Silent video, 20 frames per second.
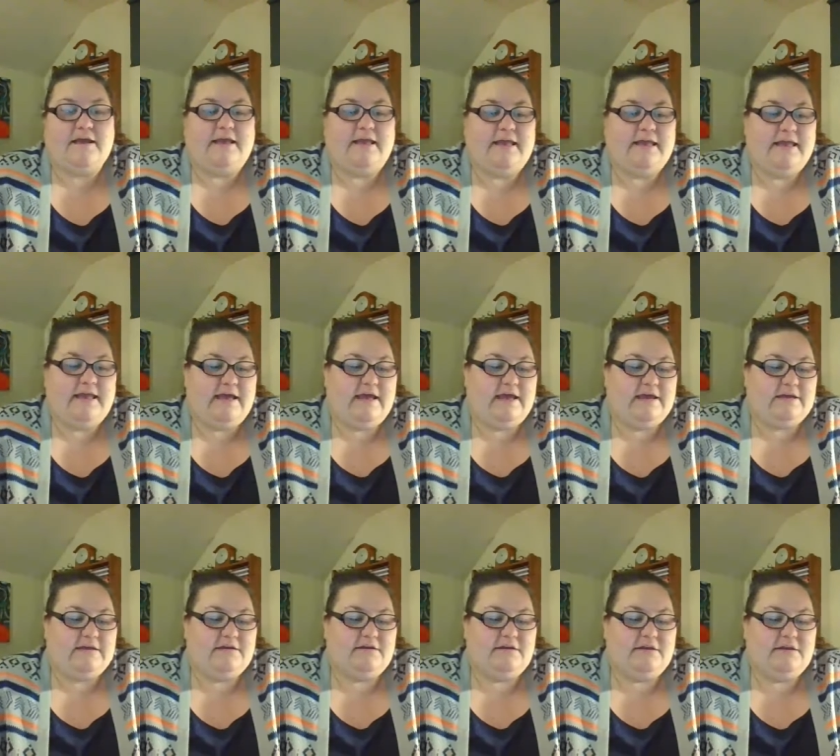
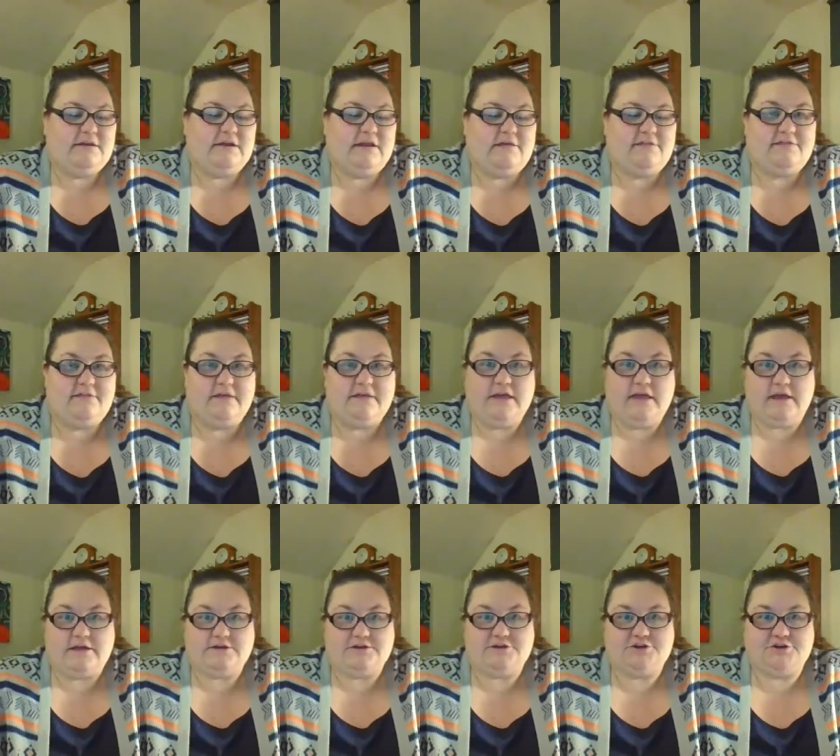And nothing
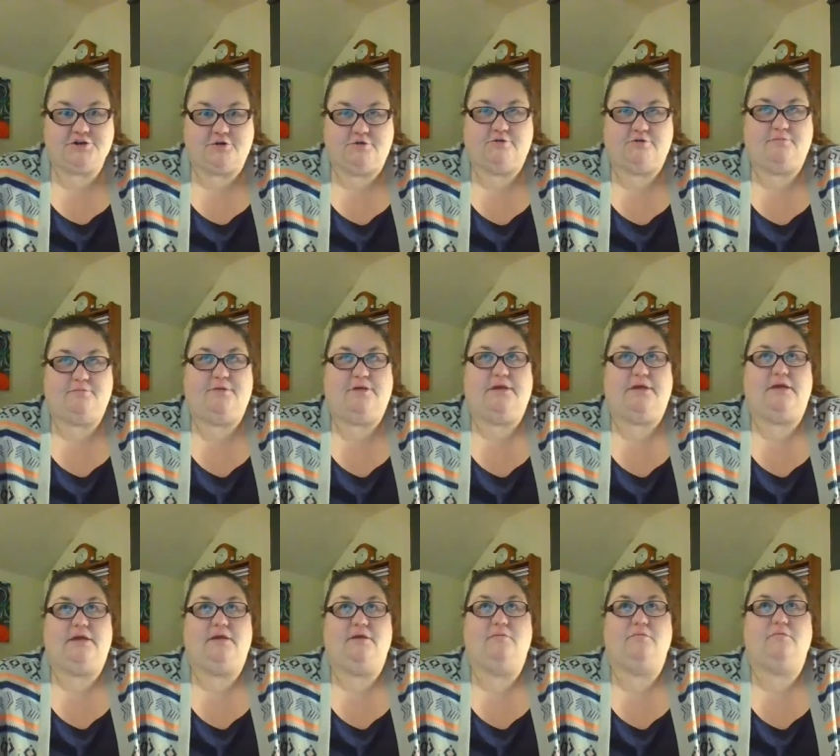has shown
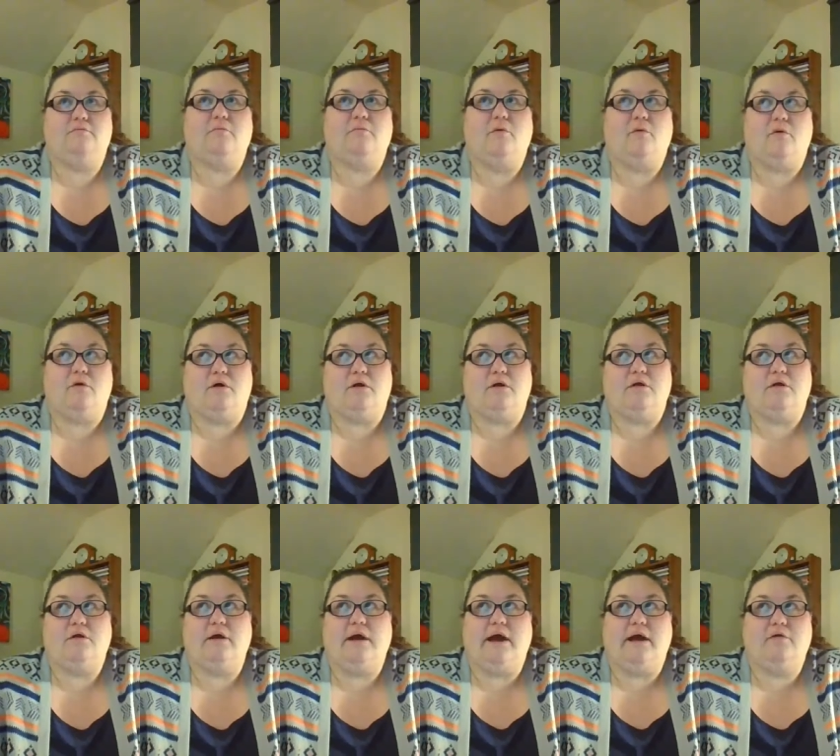me
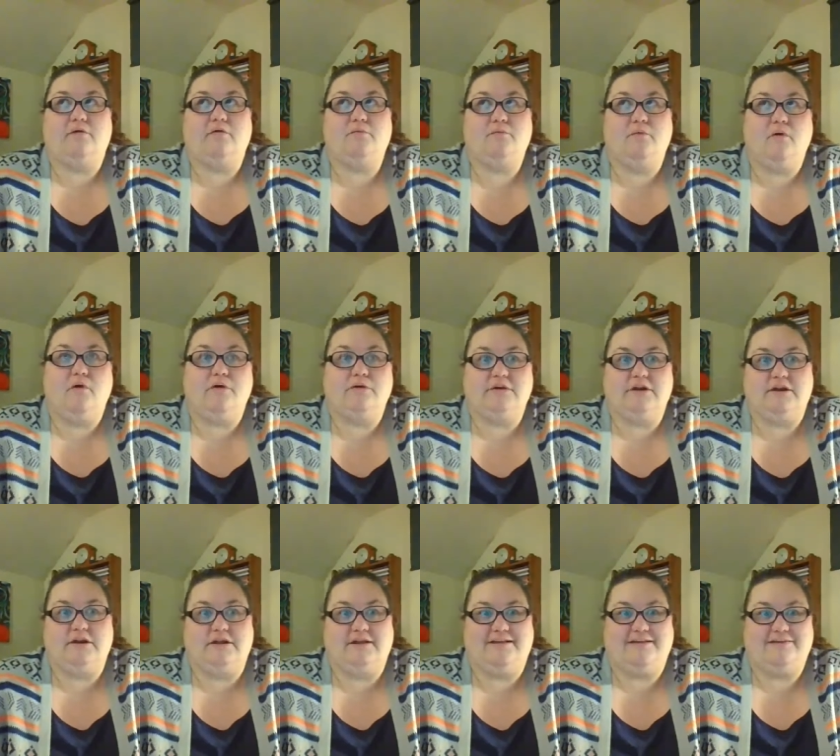more how important
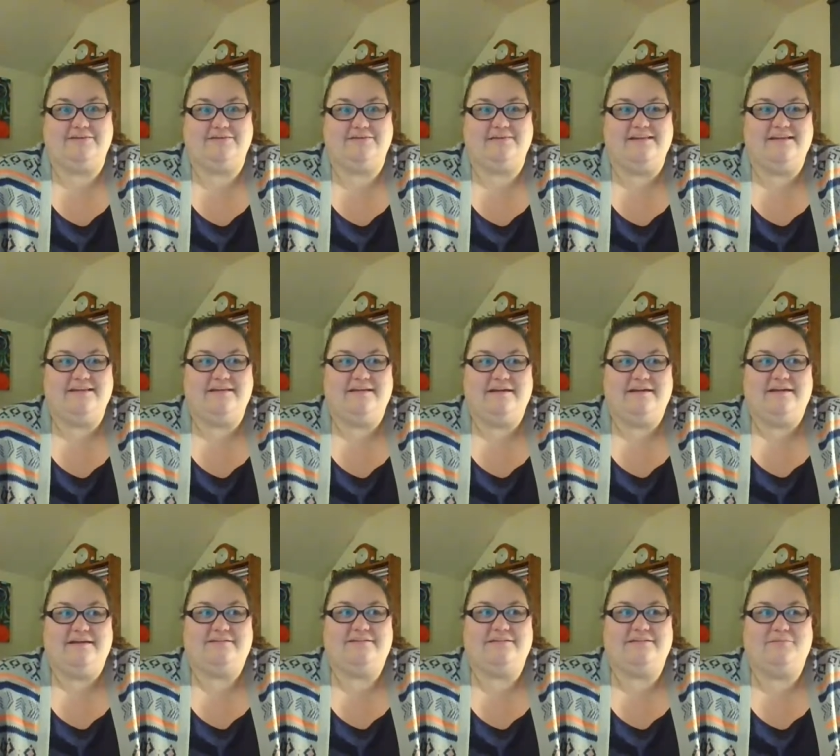it is
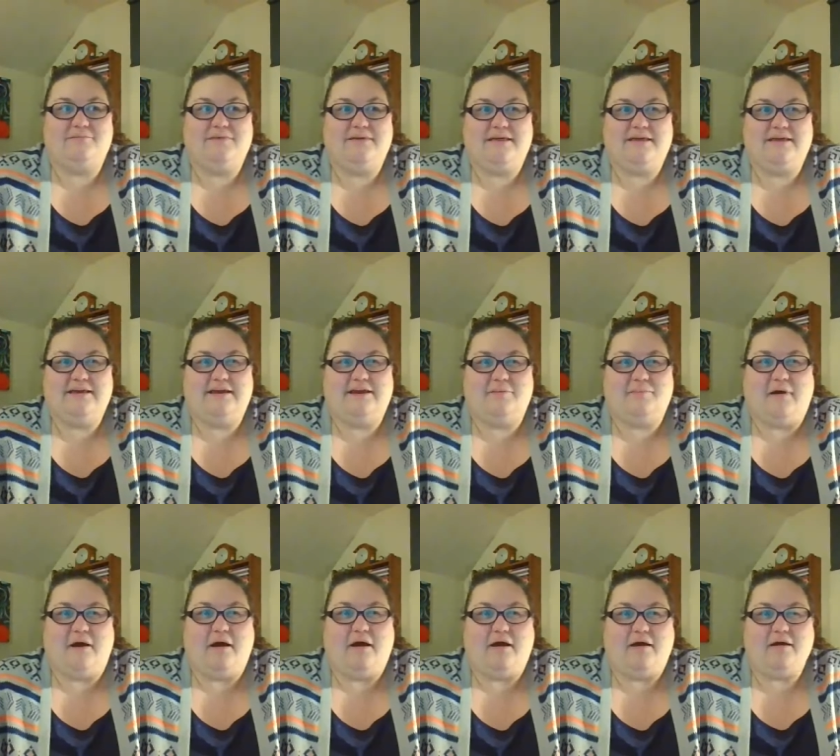to be a
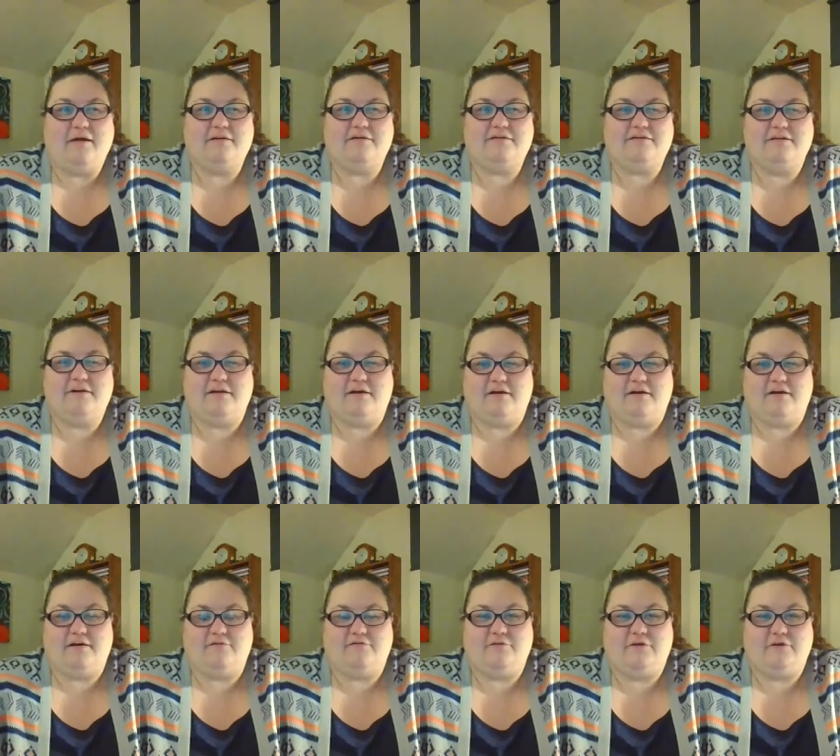part
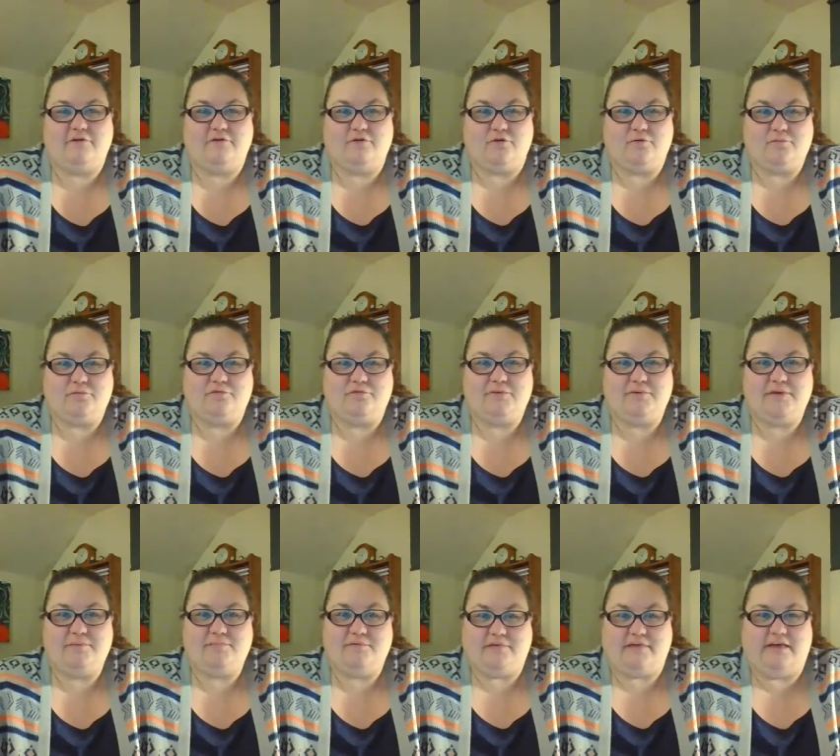of a group of
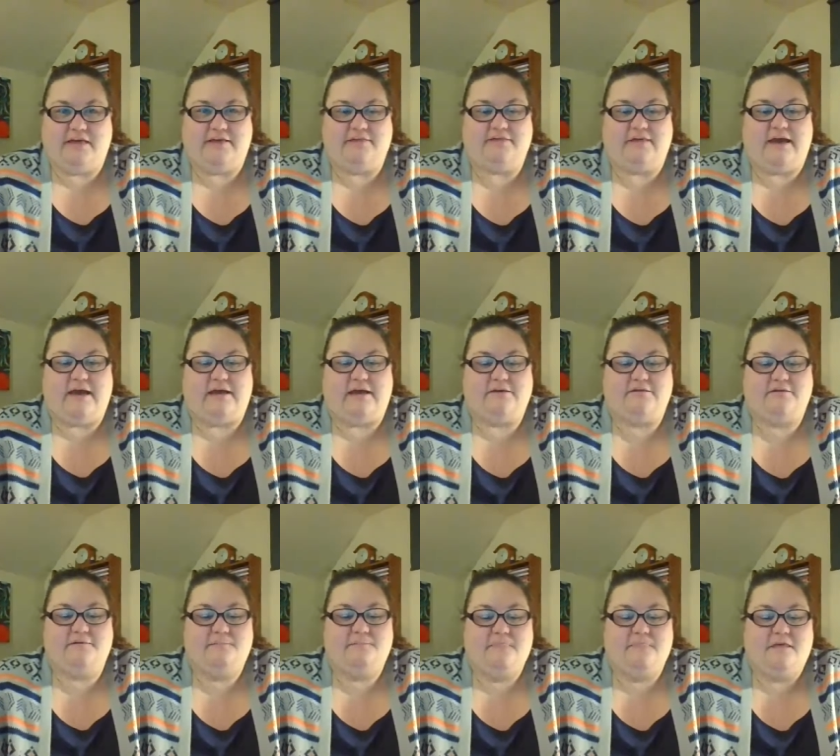people like
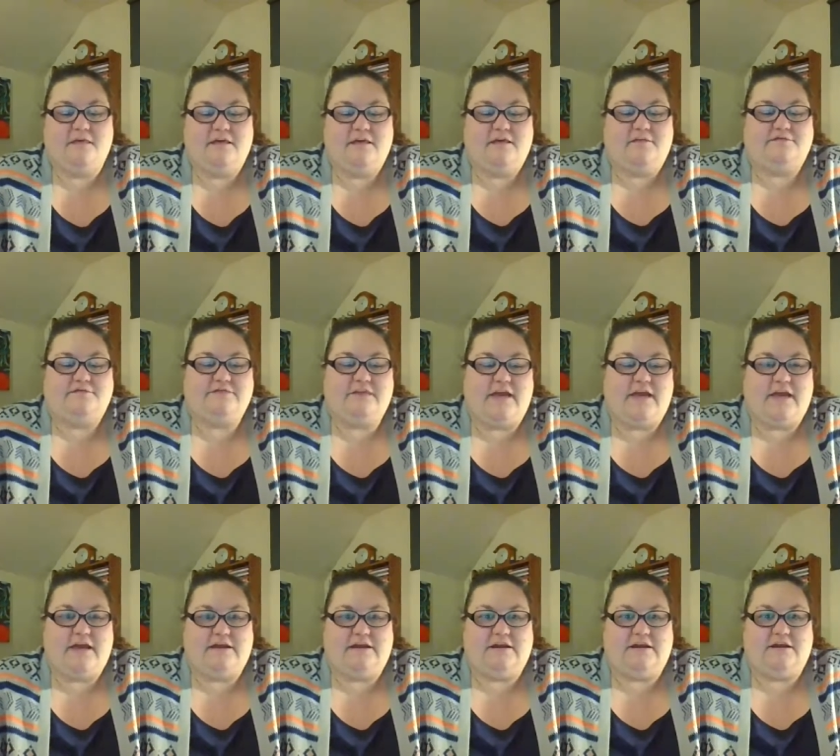that
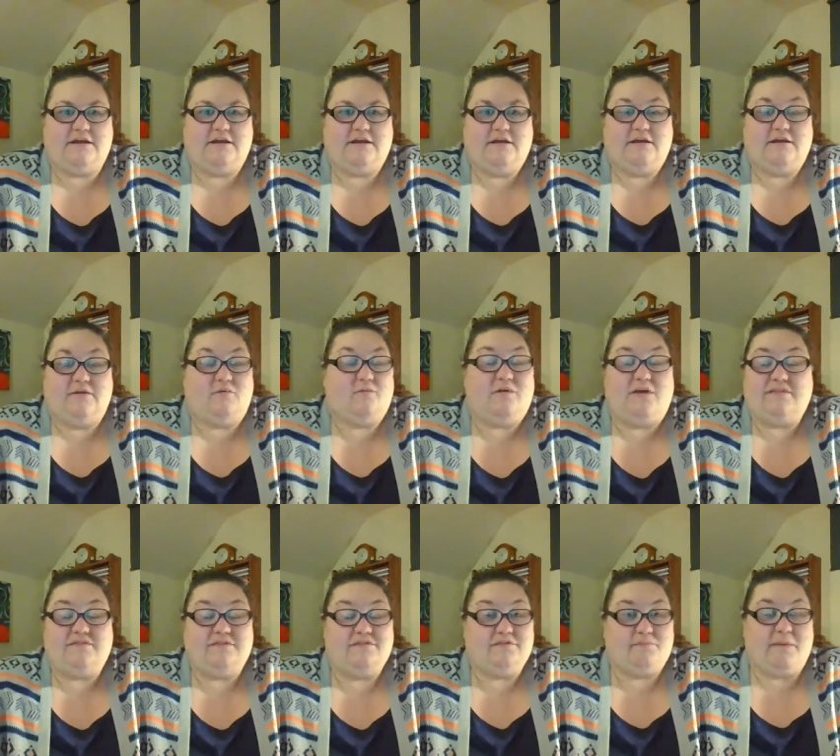than
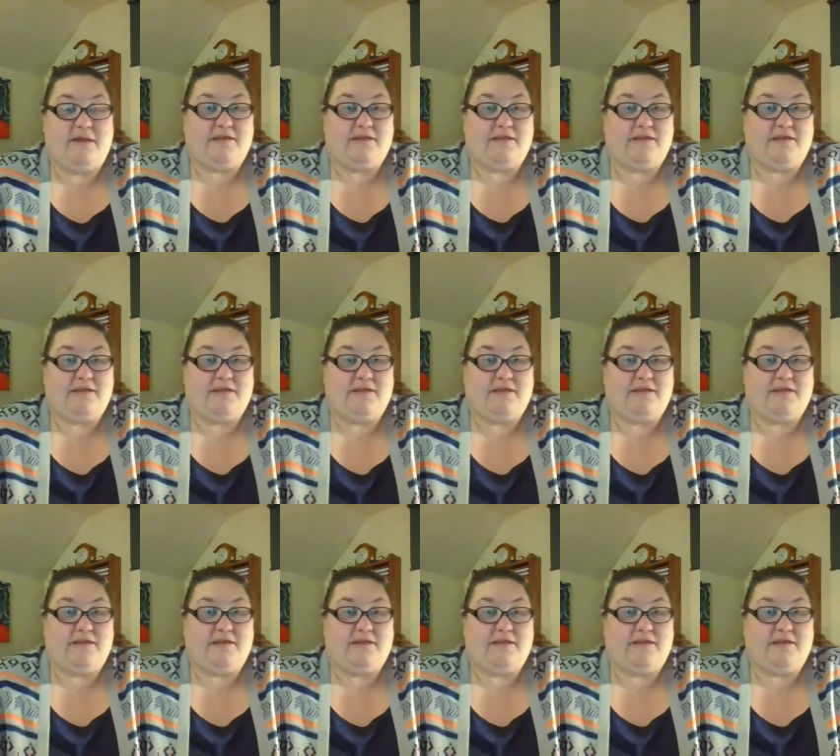when this